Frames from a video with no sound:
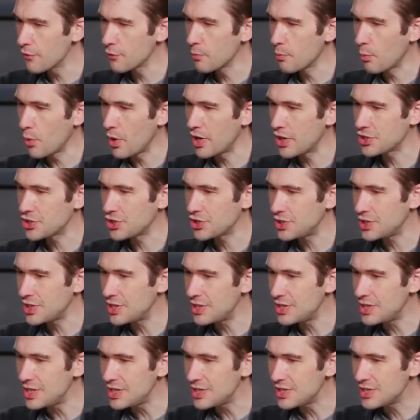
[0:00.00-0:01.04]
from
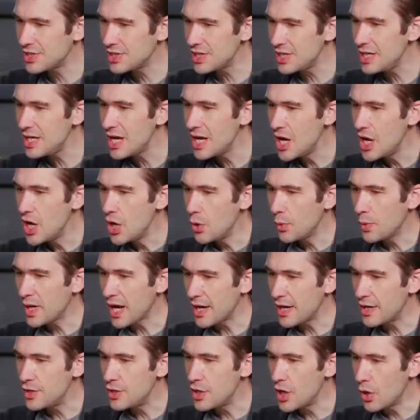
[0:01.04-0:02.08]
Washington, D C. We've
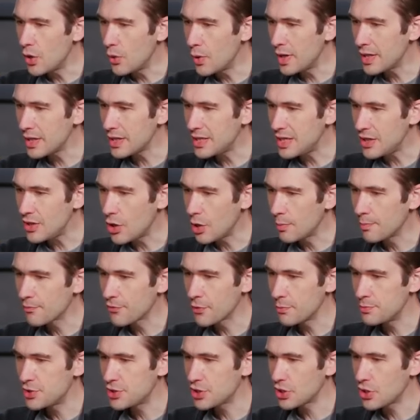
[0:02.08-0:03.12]
got Noah, Guillaume
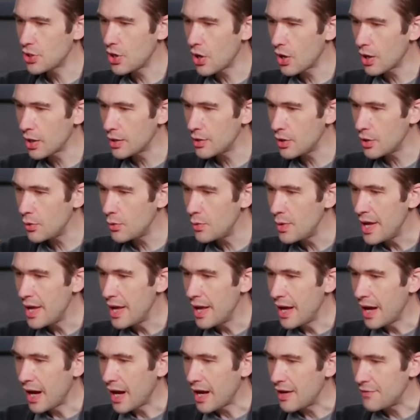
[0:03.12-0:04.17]
from Chicago,
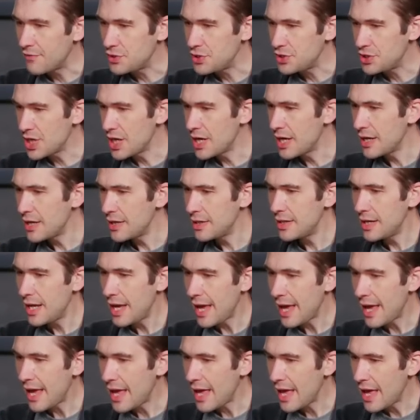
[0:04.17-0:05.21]
Ivan Jan,
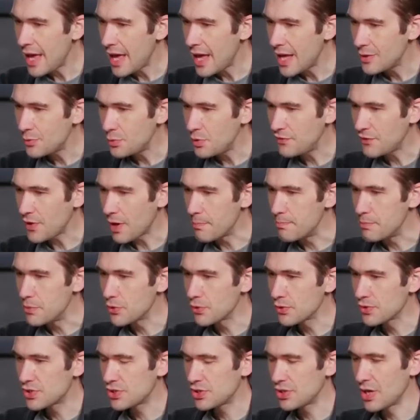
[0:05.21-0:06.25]
and we've got
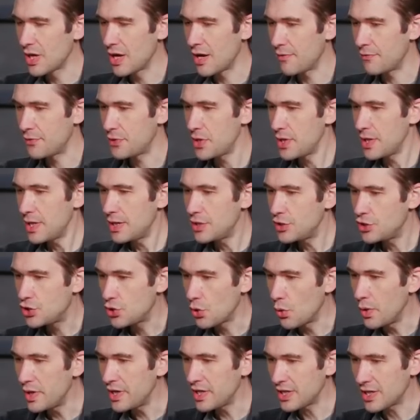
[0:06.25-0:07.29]
Miroslav
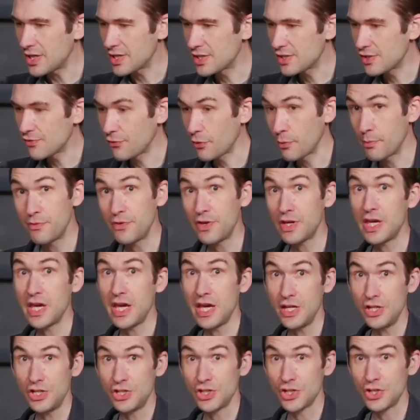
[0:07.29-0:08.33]
joining us from
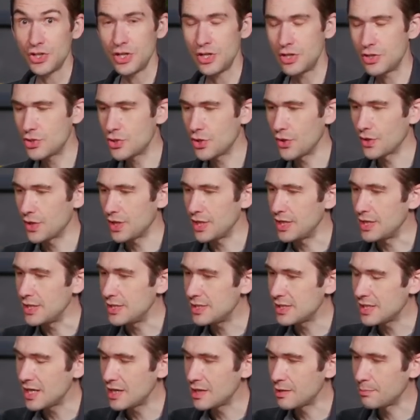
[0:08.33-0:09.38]
vacation in Turkey. He's
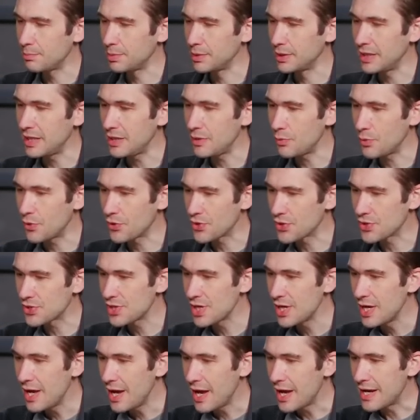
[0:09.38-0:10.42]
staying up late with us.
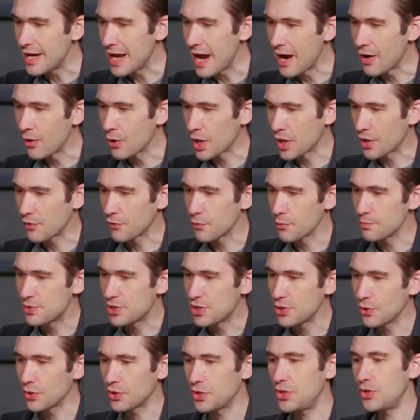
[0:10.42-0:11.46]
And Eric from
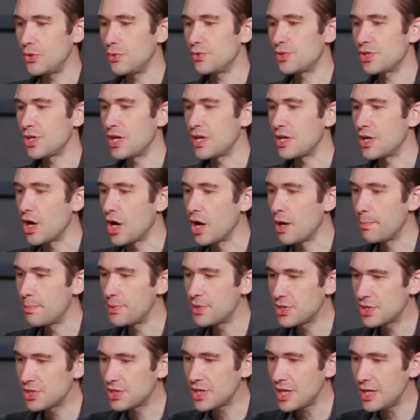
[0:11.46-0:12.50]
Syracuse in
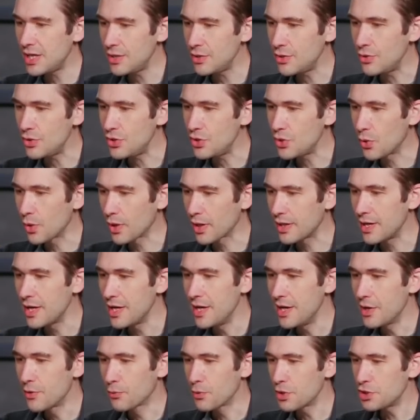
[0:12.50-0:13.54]
upstate New York.
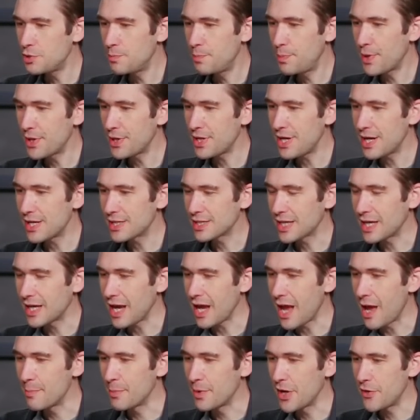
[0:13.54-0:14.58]
Rich Buddy
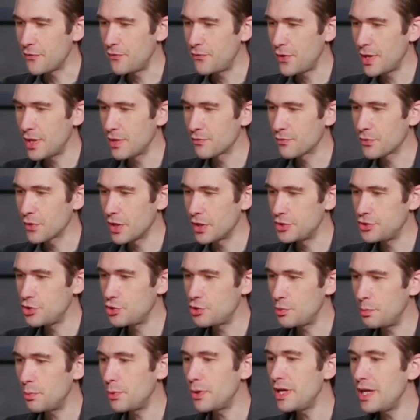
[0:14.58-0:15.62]
asking, am I a fan of Roger
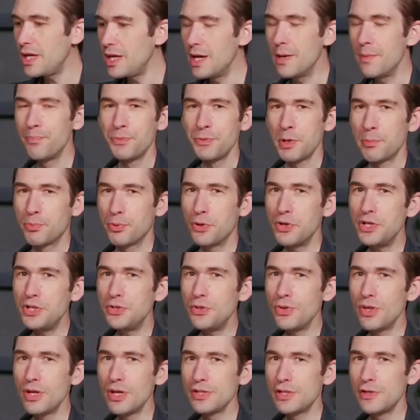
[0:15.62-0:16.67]
Dubuis? Pre
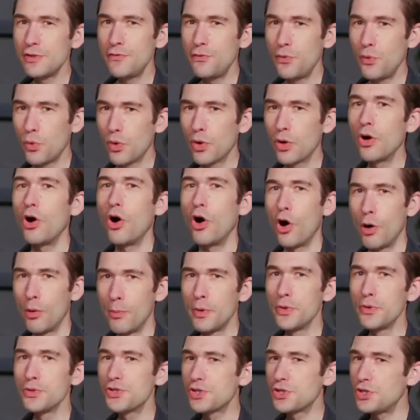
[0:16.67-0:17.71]
two thousand four,
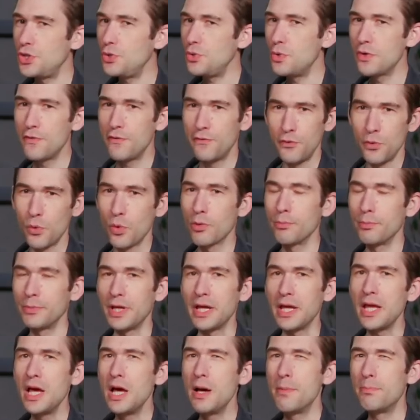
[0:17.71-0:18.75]
almost
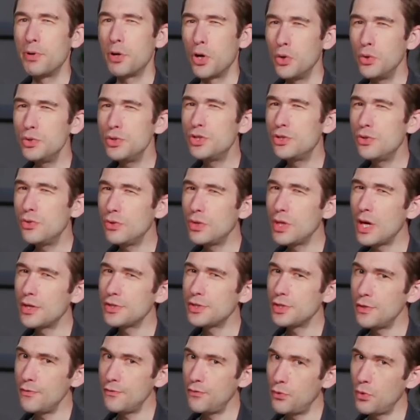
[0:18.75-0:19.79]
uniformly. Post two
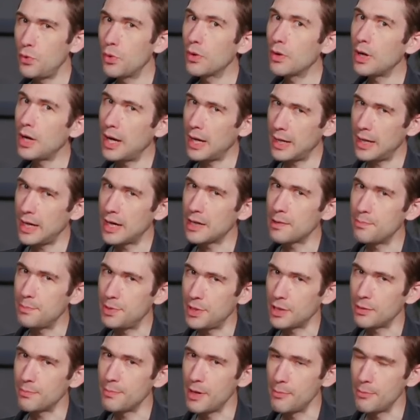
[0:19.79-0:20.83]
thousand four, I gotta
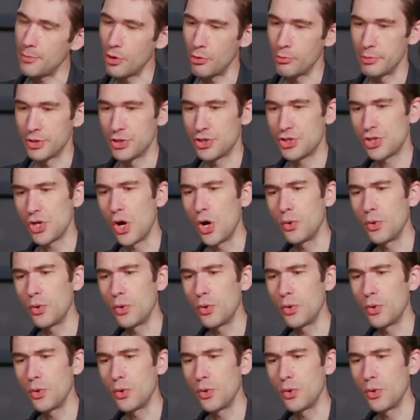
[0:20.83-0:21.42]
pick my moments.